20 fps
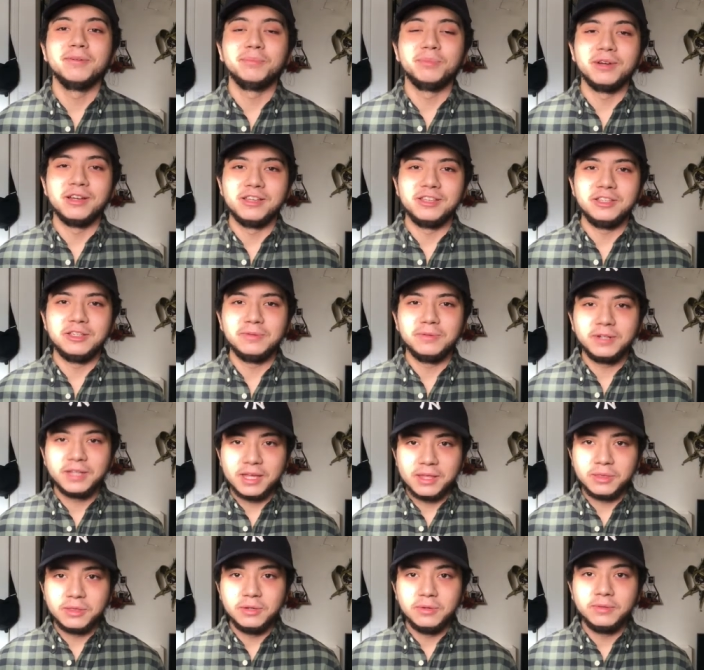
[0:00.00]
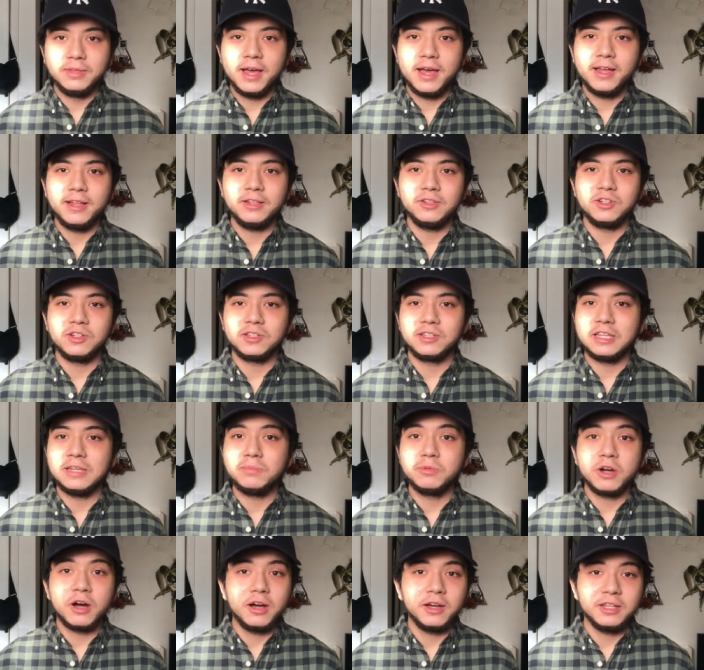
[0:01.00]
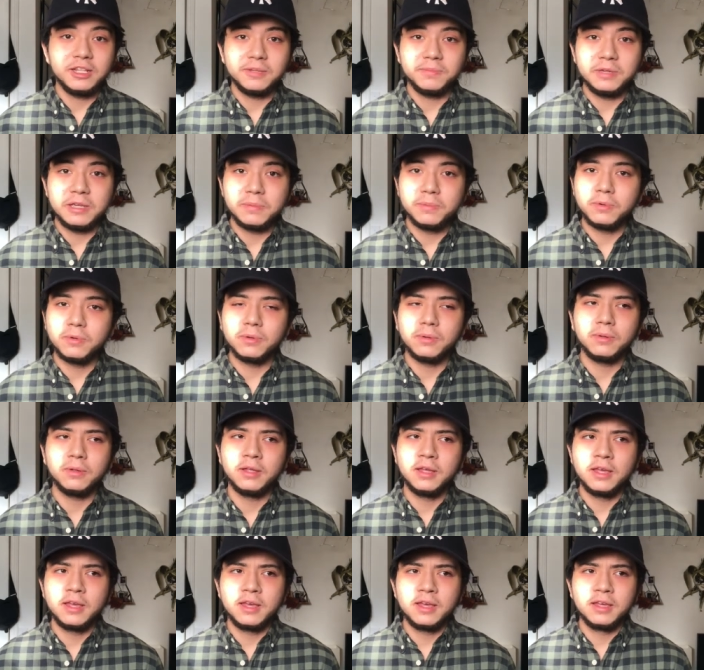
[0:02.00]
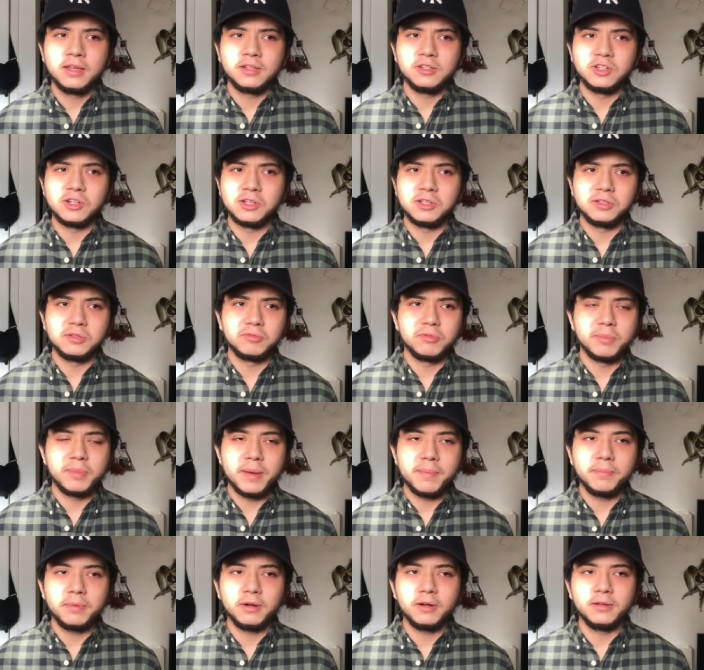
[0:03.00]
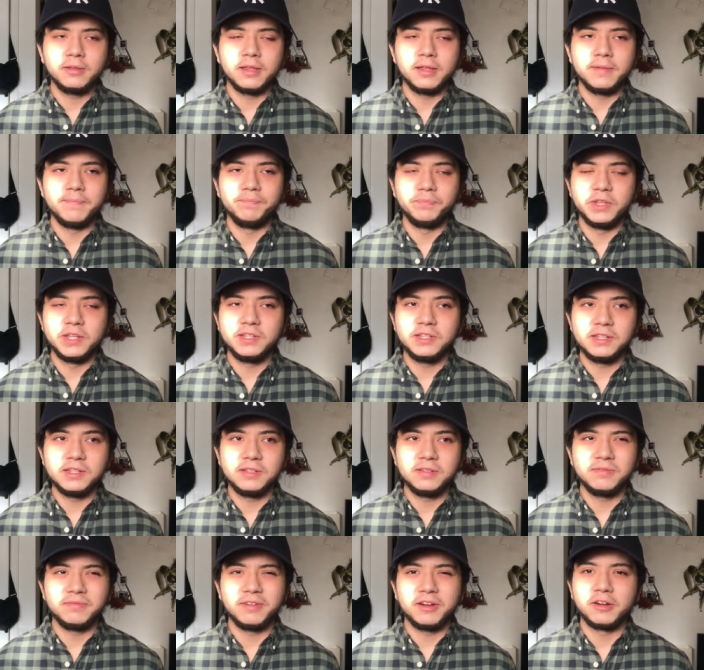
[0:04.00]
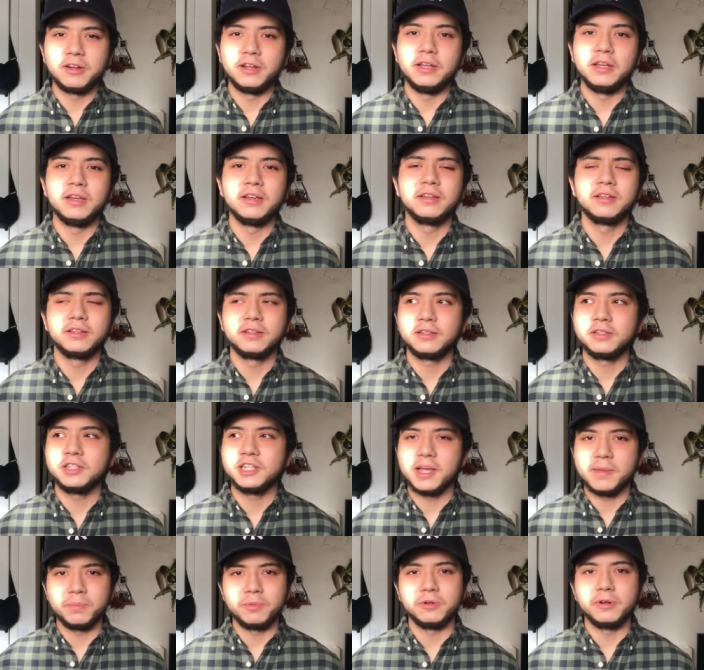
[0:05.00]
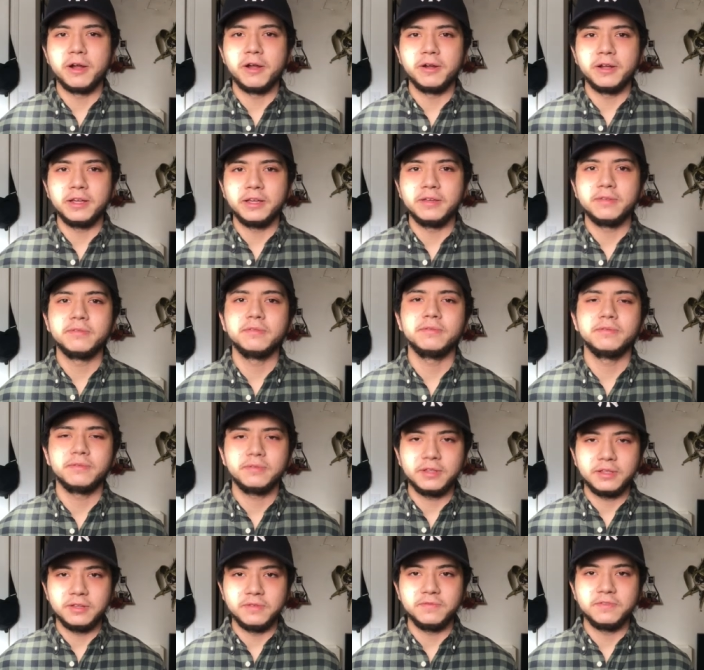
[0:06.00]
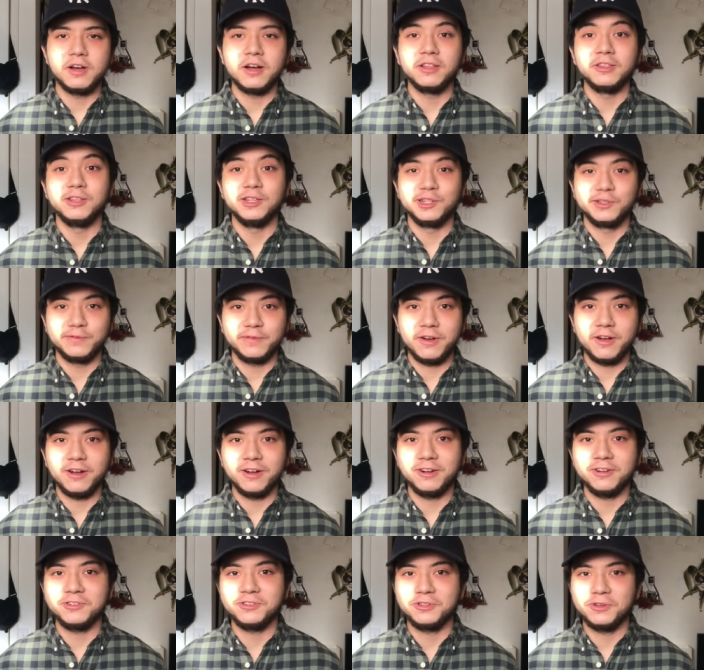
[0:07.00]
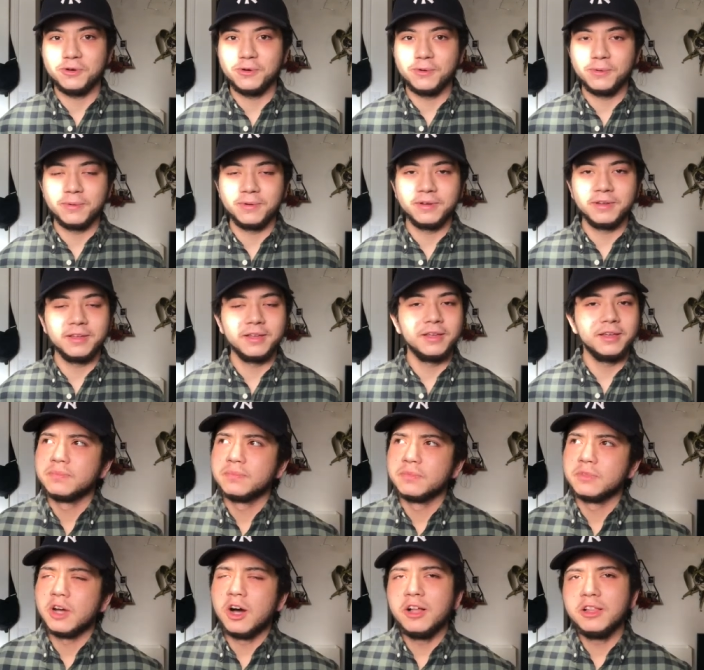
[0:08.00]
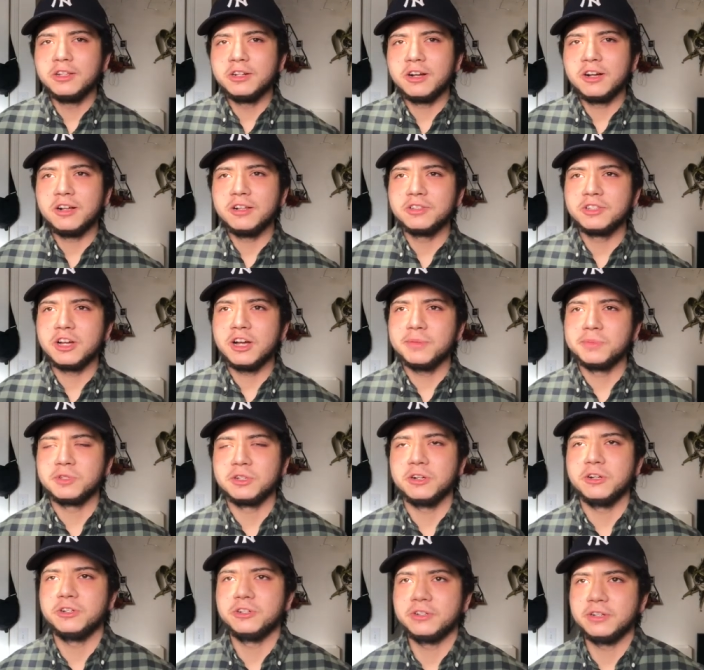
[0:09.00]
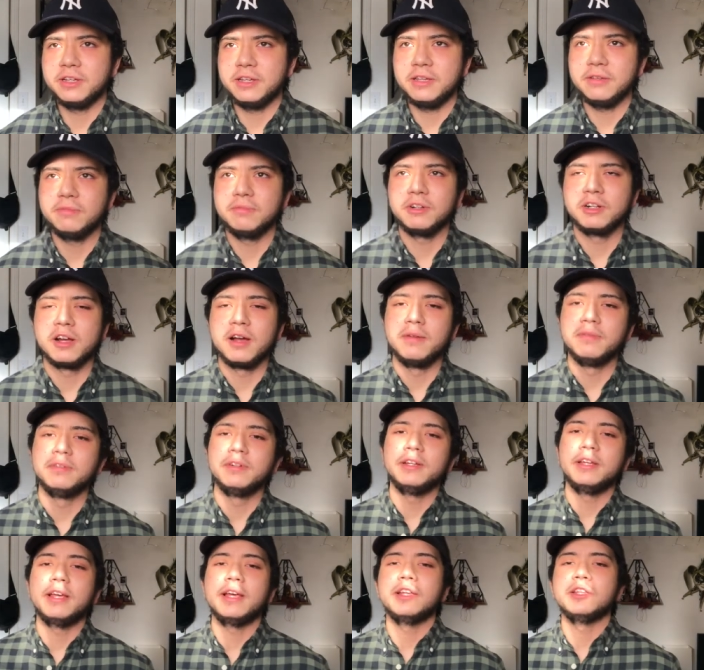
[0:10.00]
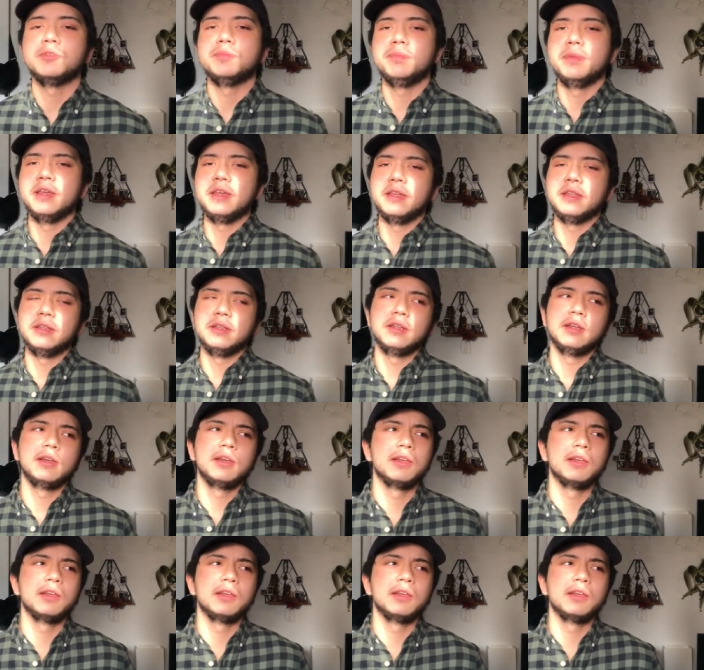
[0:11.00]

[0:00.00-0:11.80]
But you will get through that. Just keep talking to people. Just remember that this is very temporary and you've gotten this far. So all in all, top surgery recovery has been